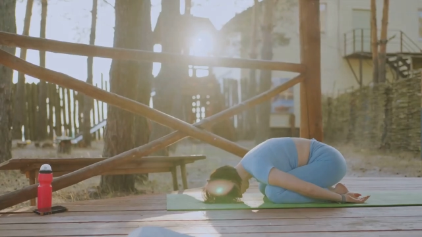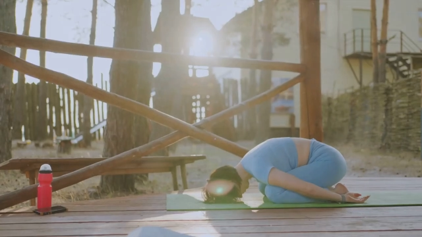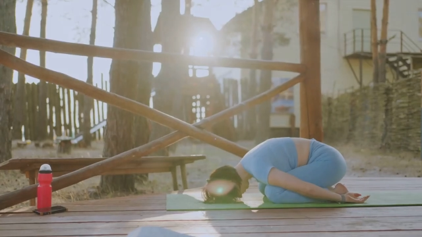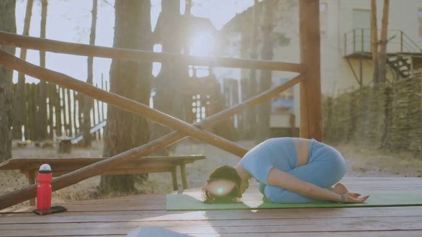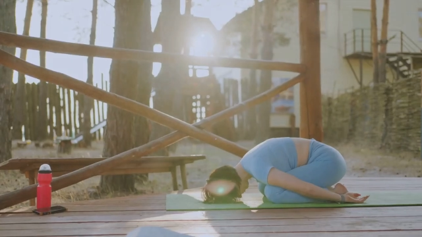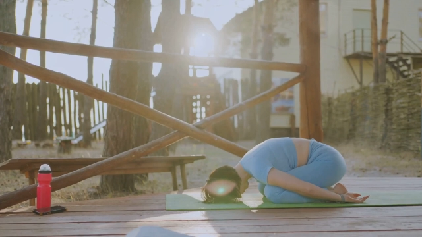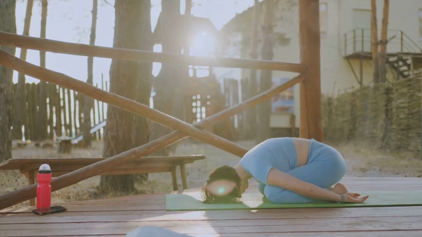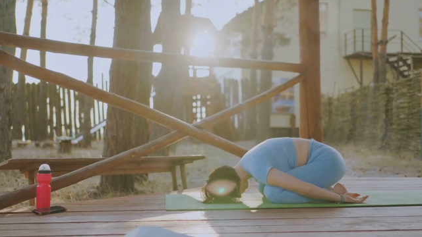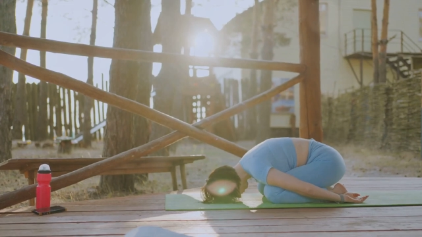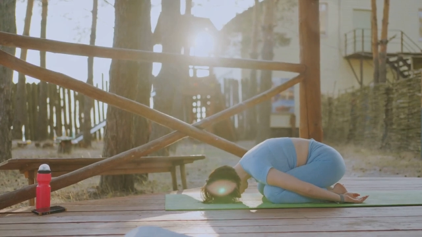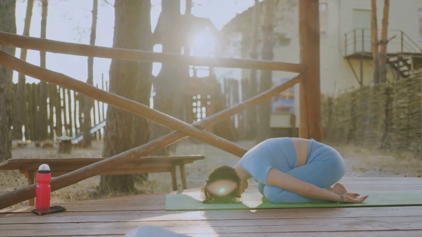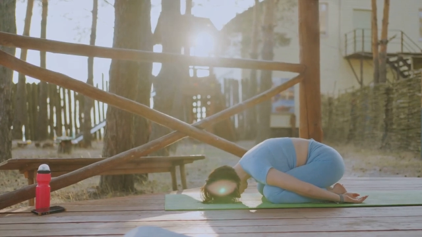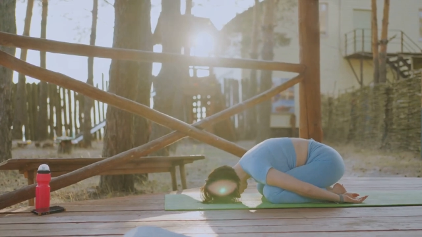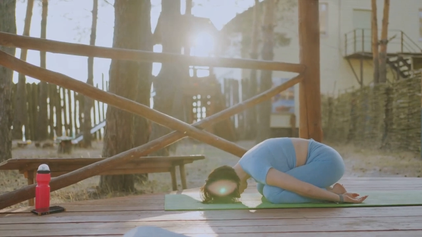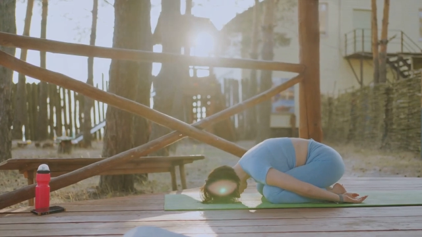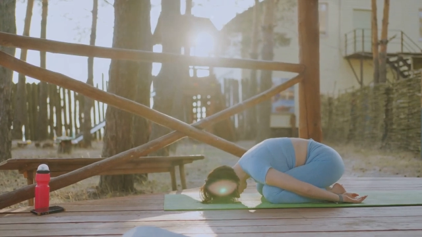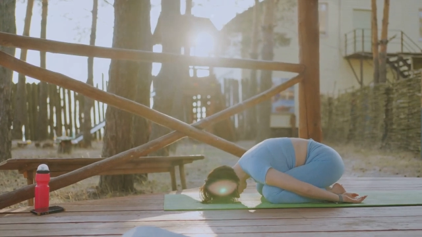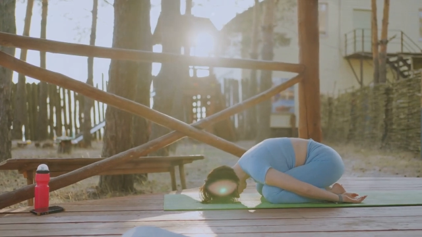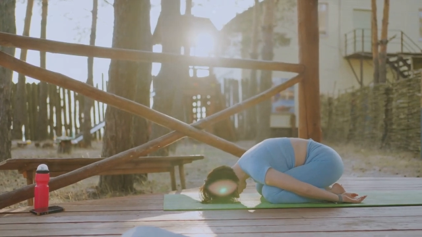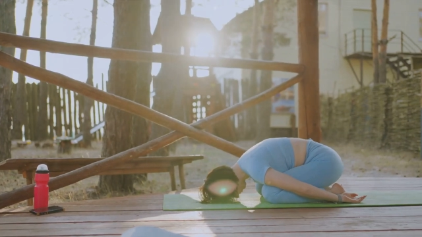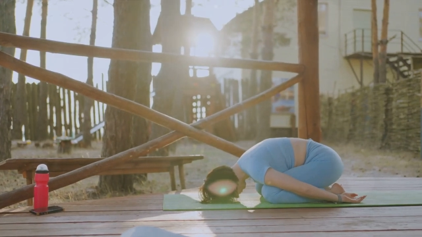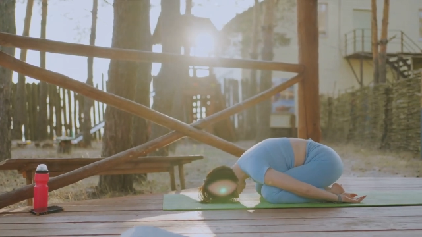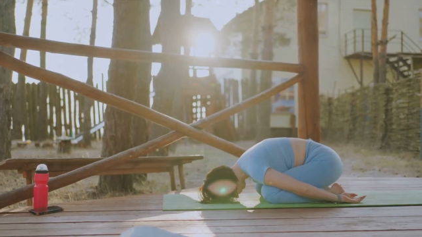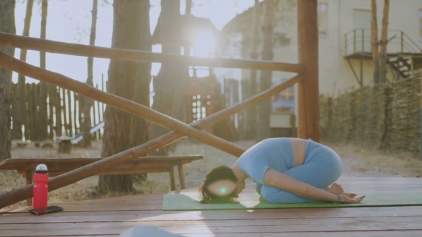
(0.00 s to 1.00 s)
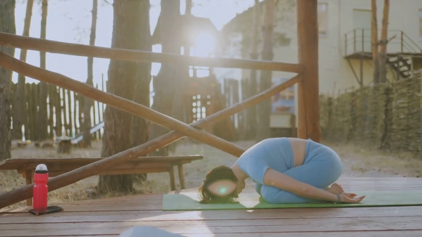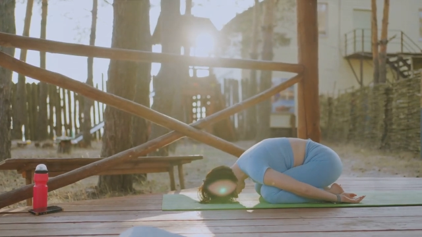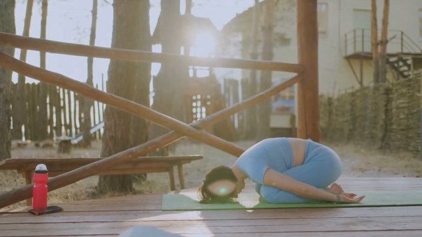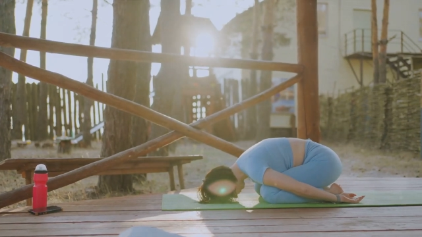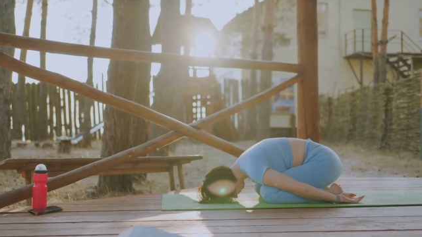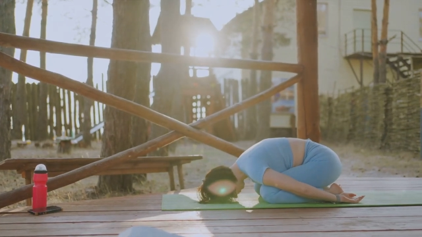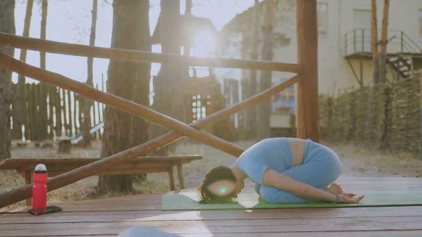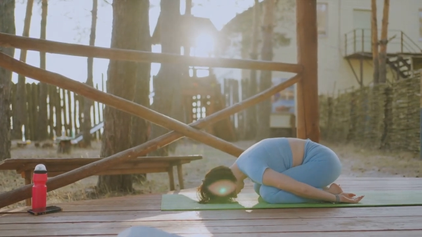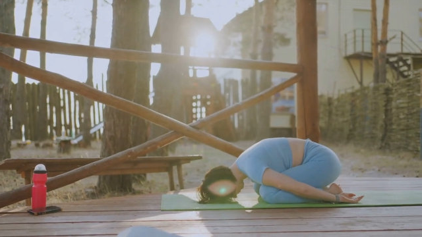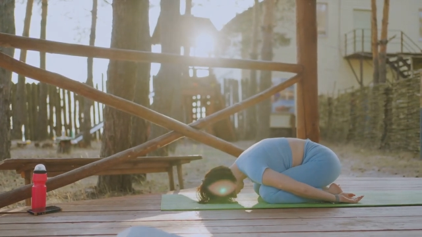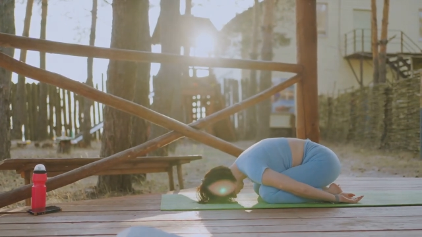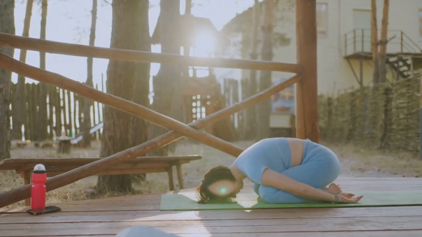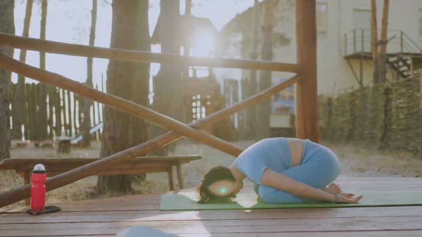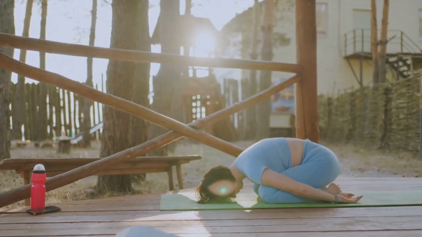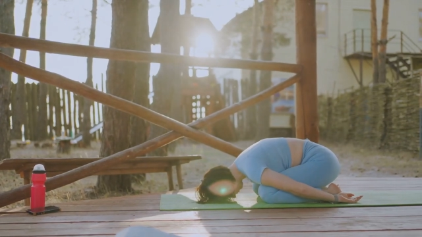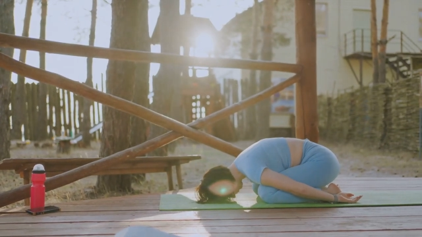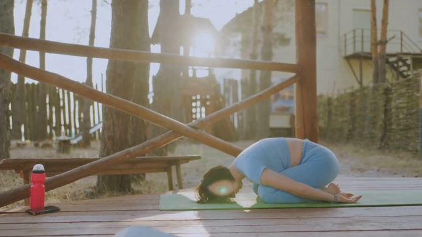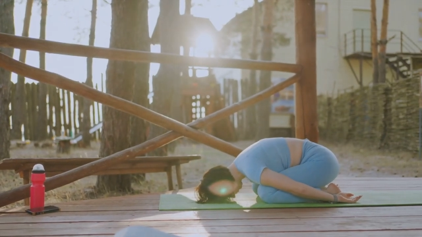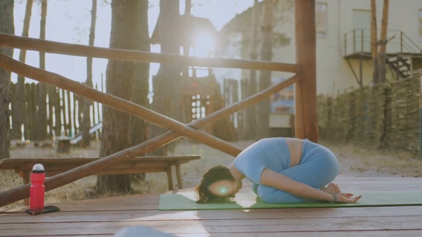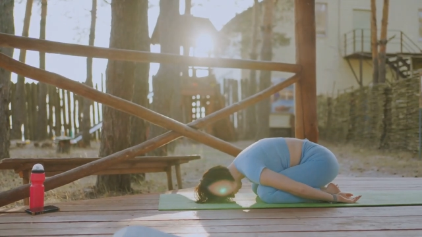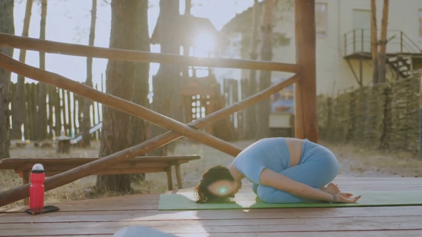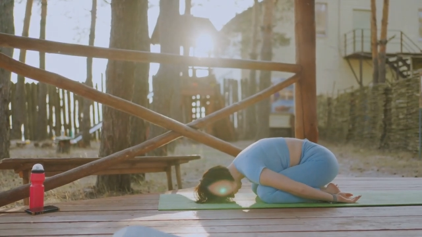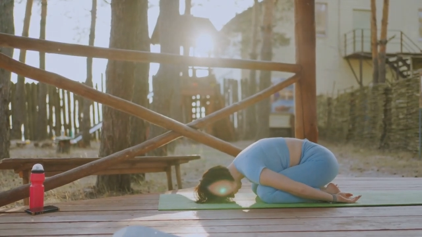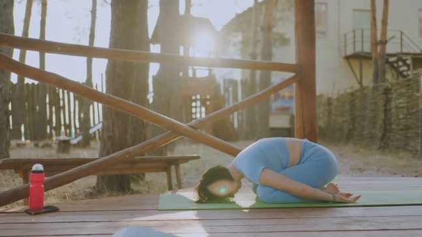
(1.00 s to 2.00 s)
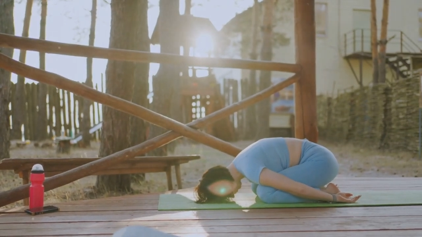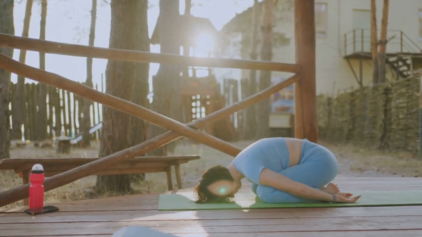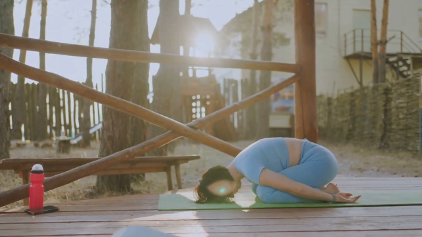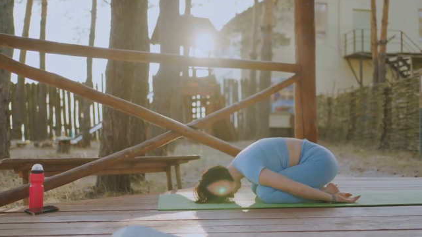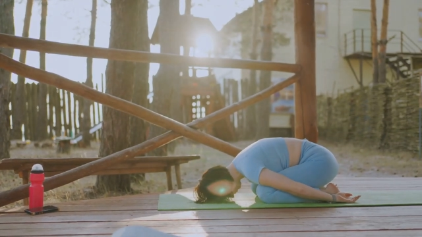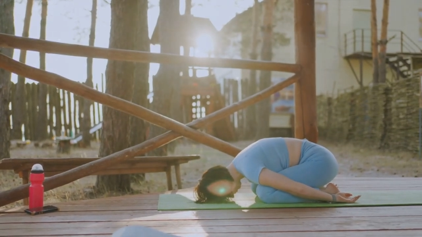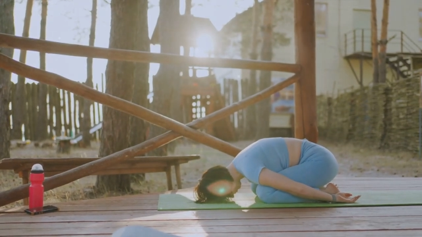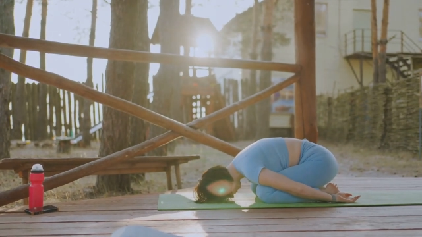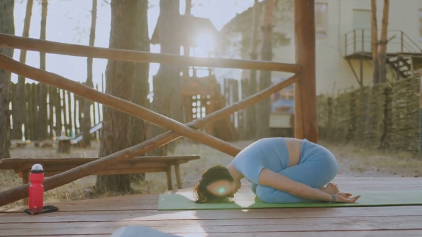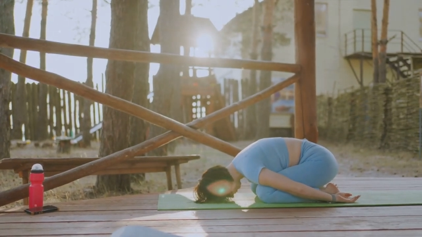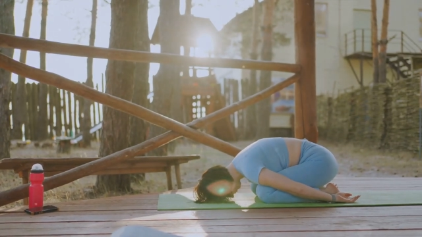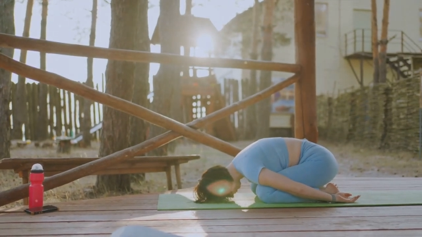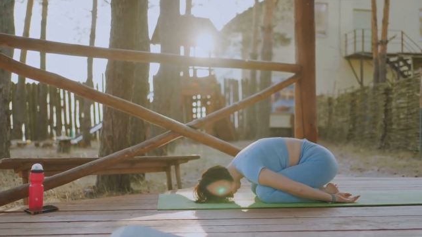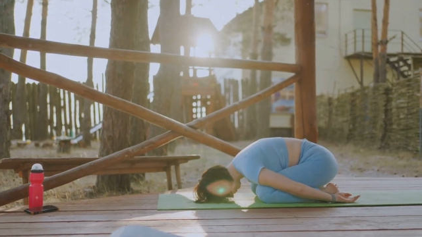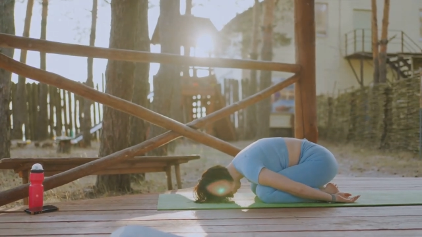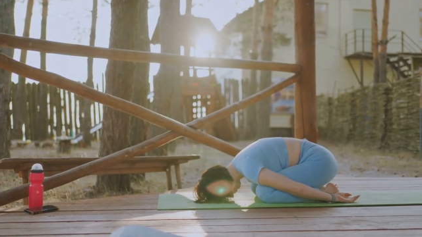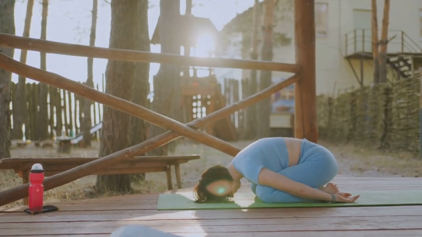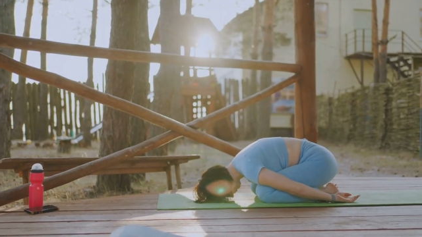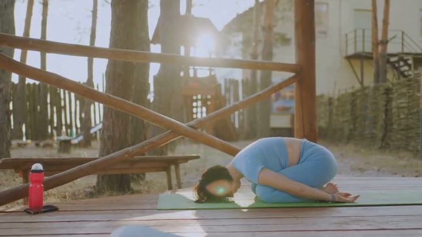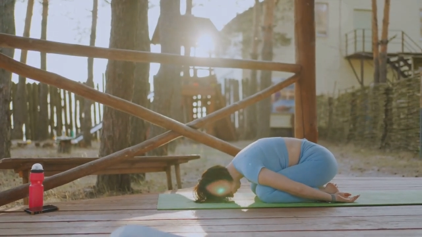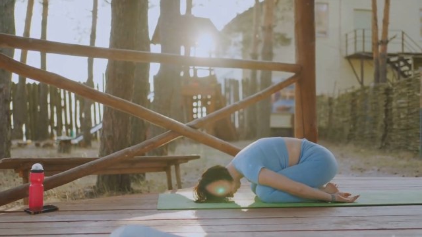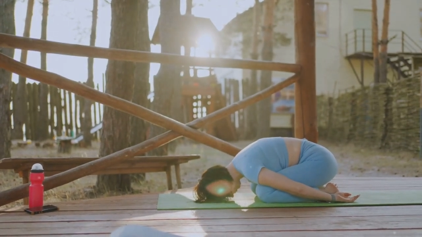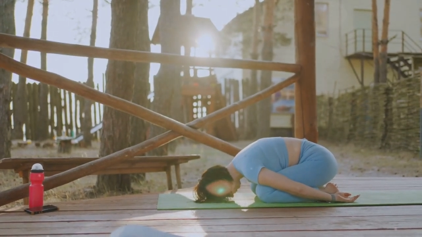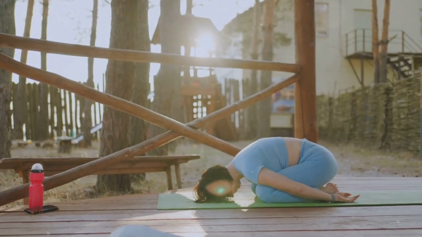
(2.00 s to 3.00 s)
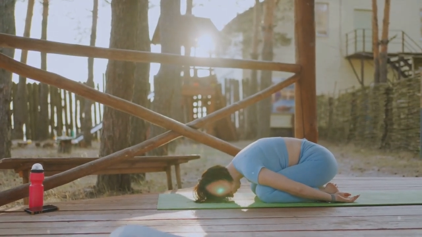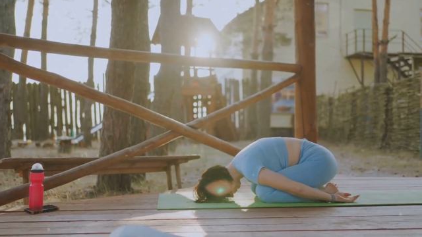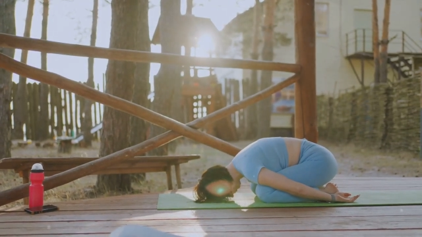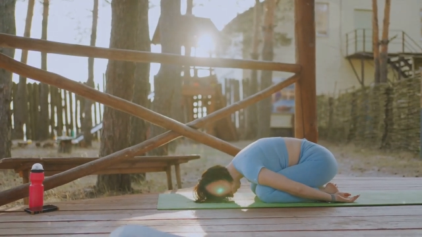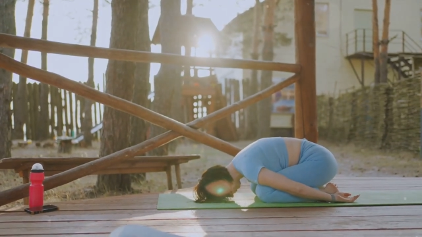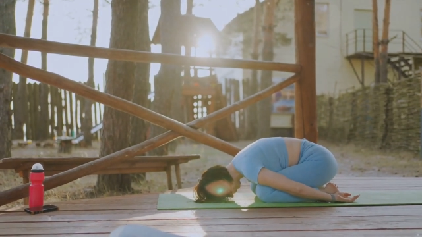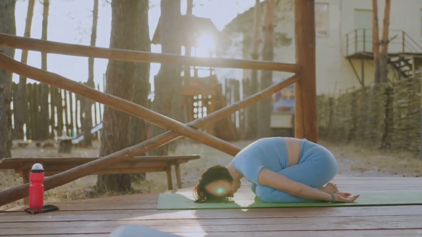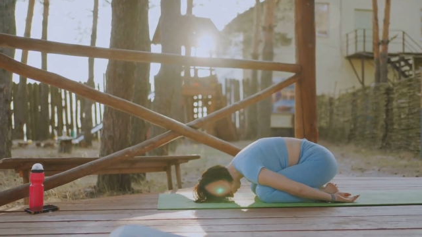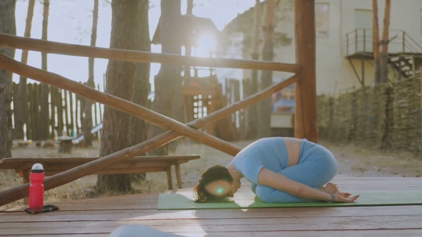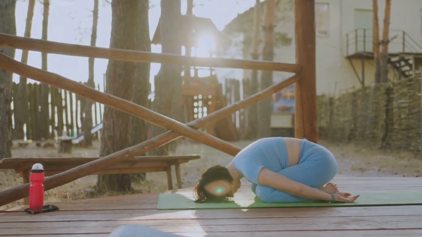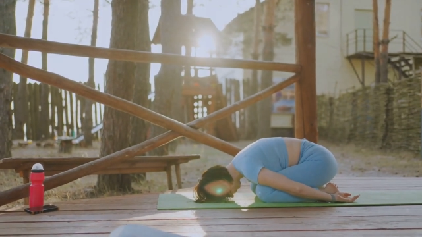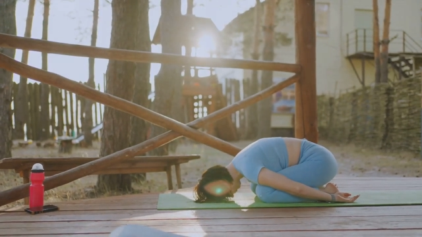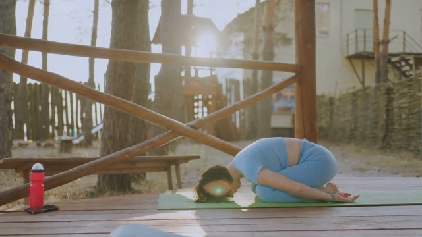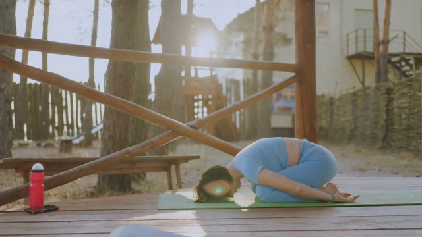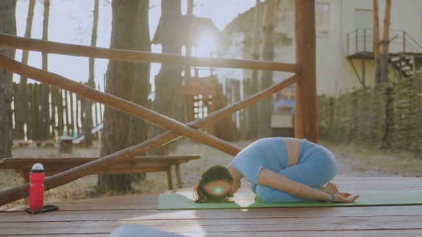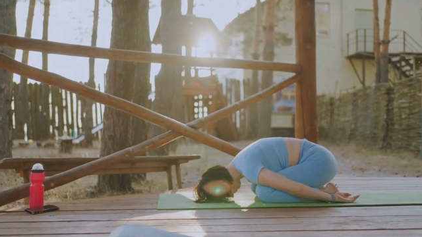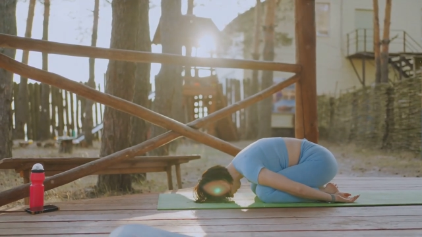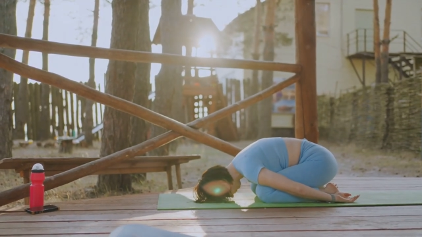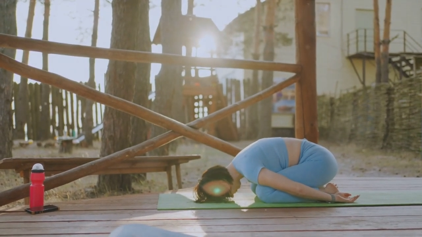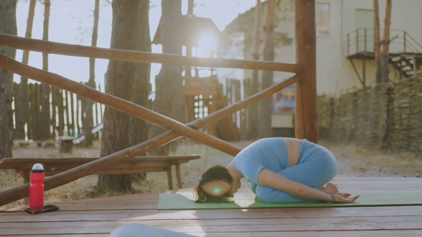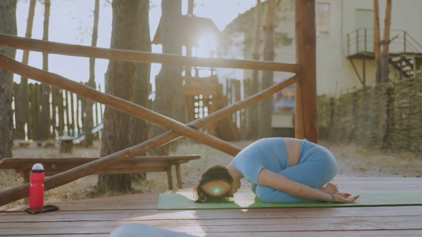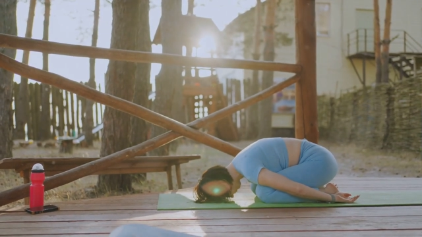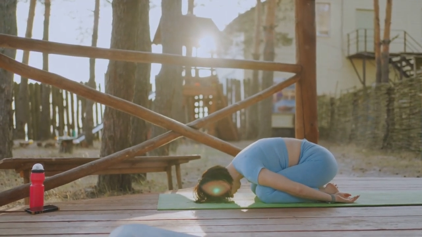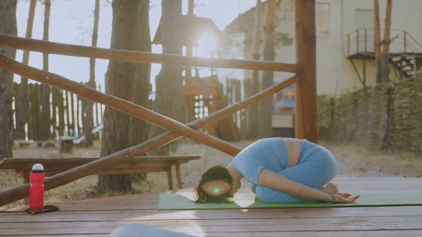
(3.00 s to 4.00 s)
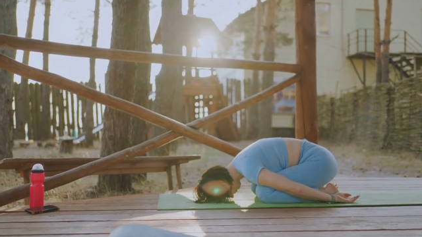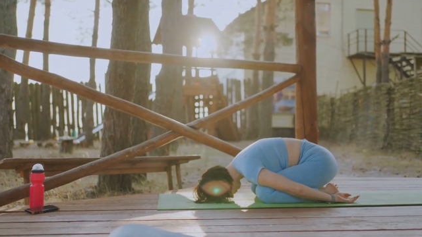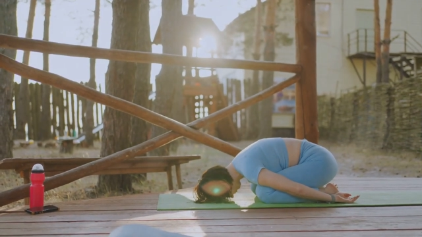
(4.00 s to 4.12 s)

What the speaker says: No face is visible, so there are no lips to read.